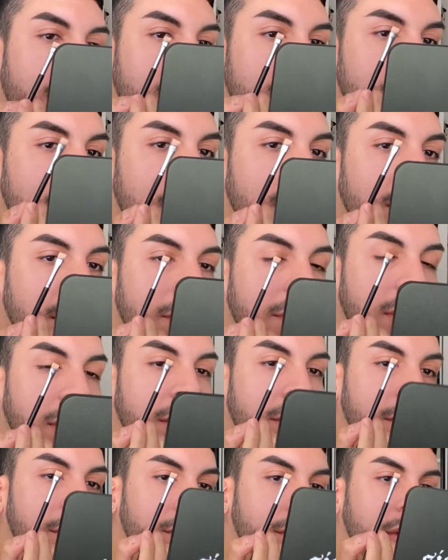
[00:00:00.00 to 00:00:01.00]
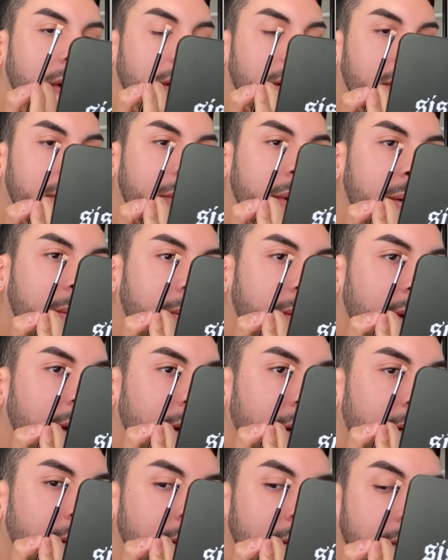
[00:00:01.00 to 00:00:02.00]
start at the very front of my
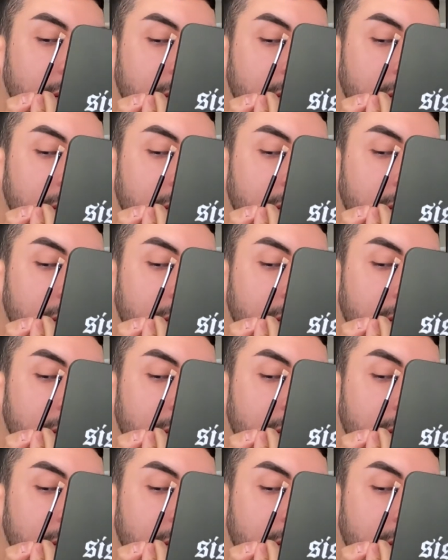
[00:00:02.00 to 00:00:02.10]
brow,